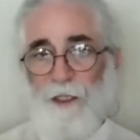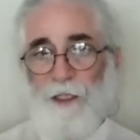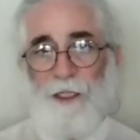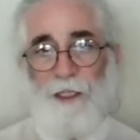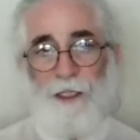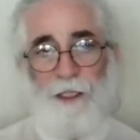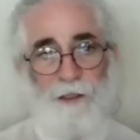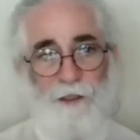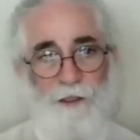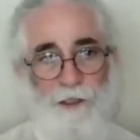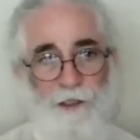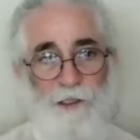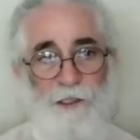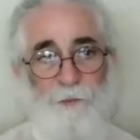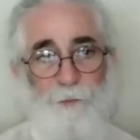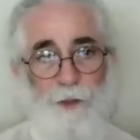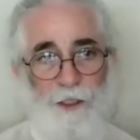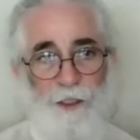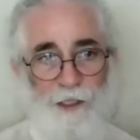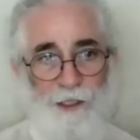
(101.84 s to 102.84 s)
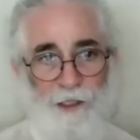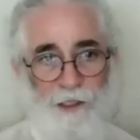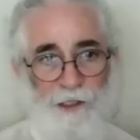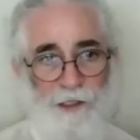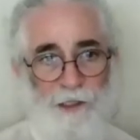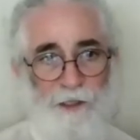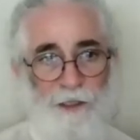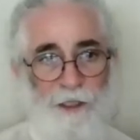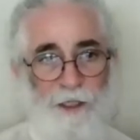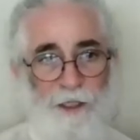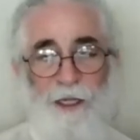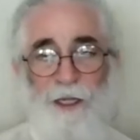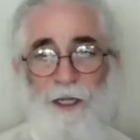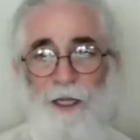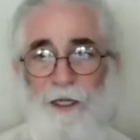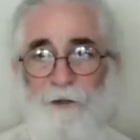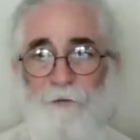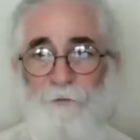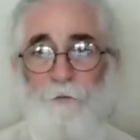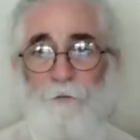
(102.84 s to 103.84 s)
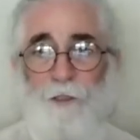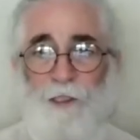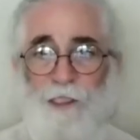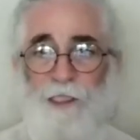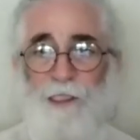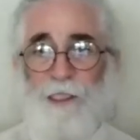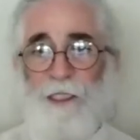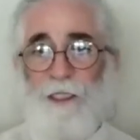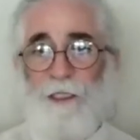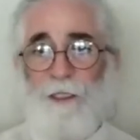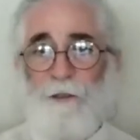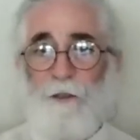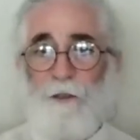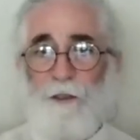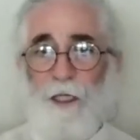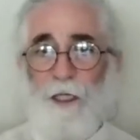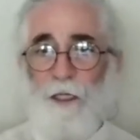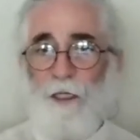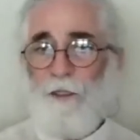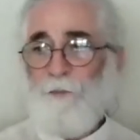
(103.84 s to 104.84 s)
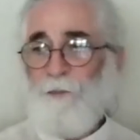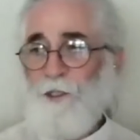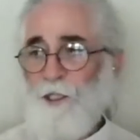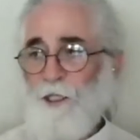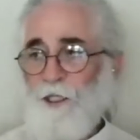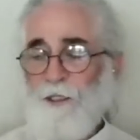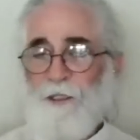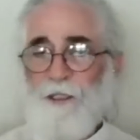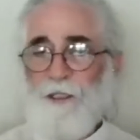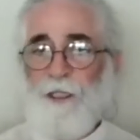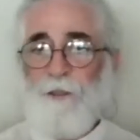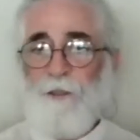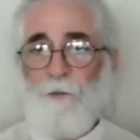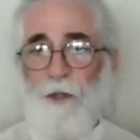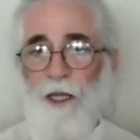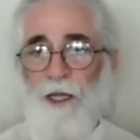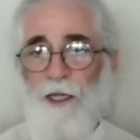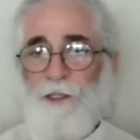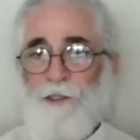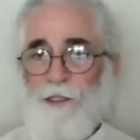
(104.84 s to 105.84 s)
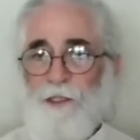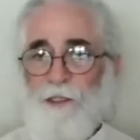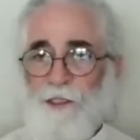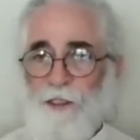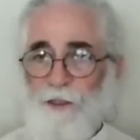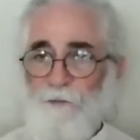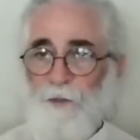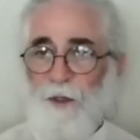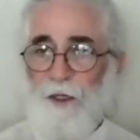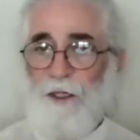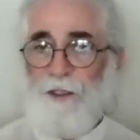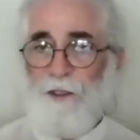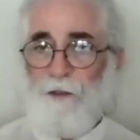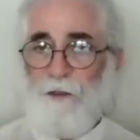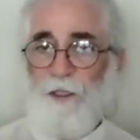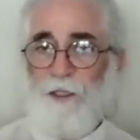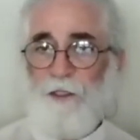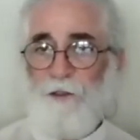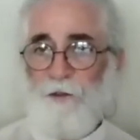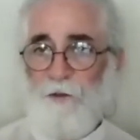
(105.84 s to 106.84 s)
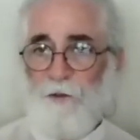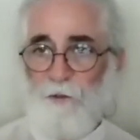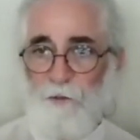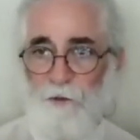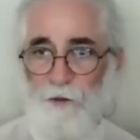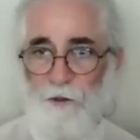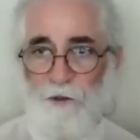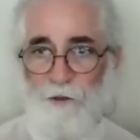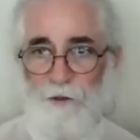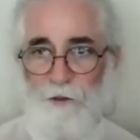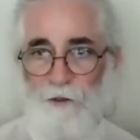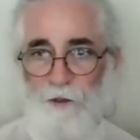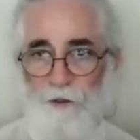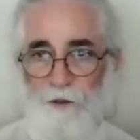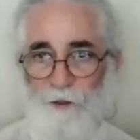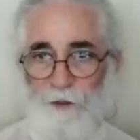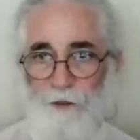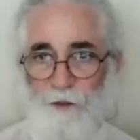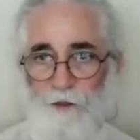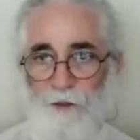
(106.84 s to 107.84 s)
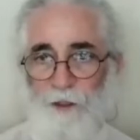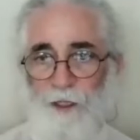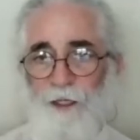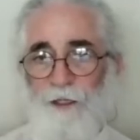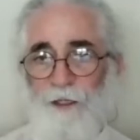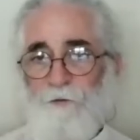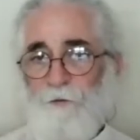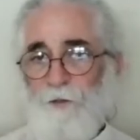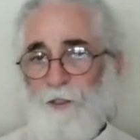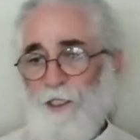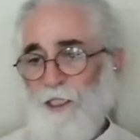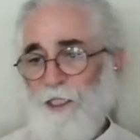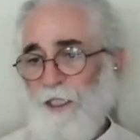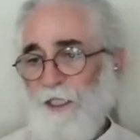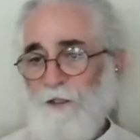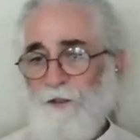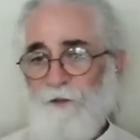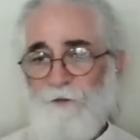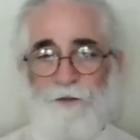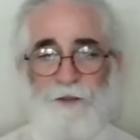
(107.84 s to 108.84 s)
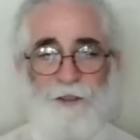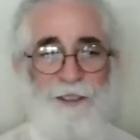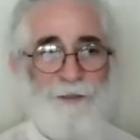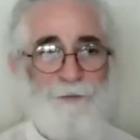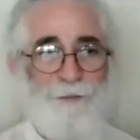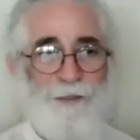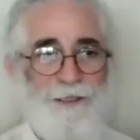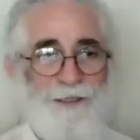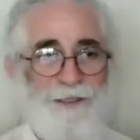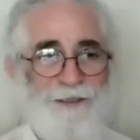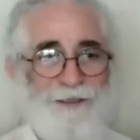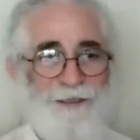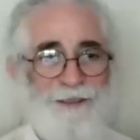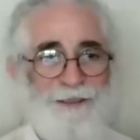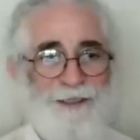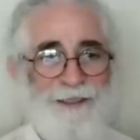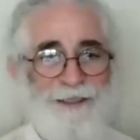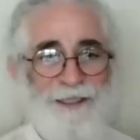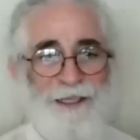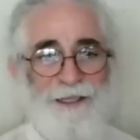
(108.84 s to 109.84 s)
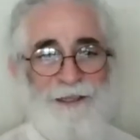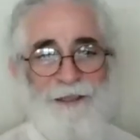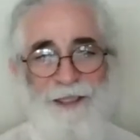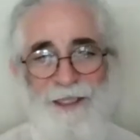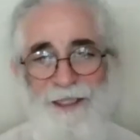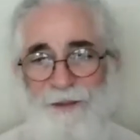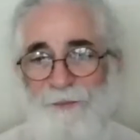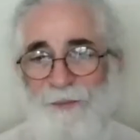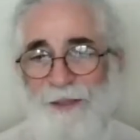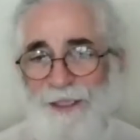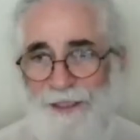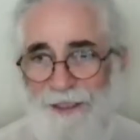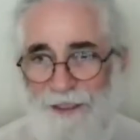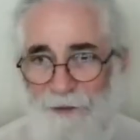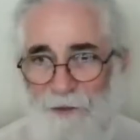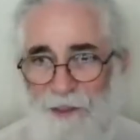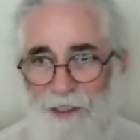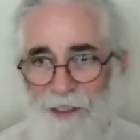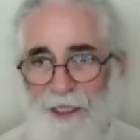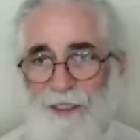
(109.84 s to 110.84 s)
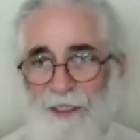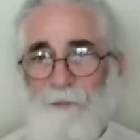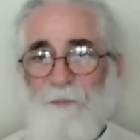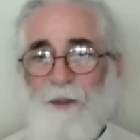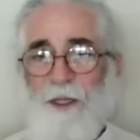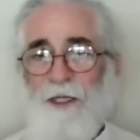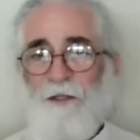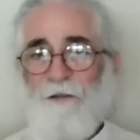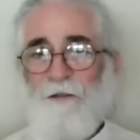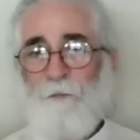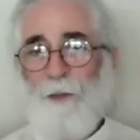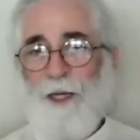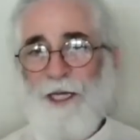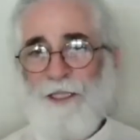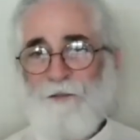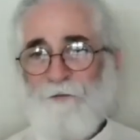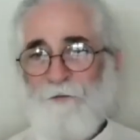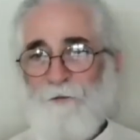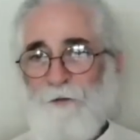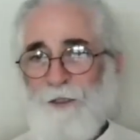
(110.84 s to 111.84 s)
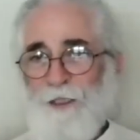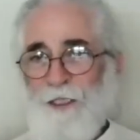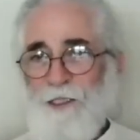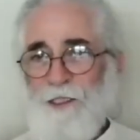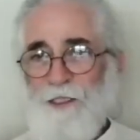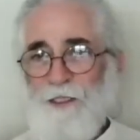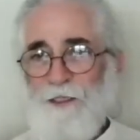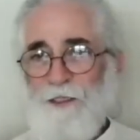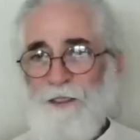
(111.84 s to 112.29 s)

In this place, every single object that rises in body, mind, or world, every single phenomenon, then becomes like a bell of mindfulness.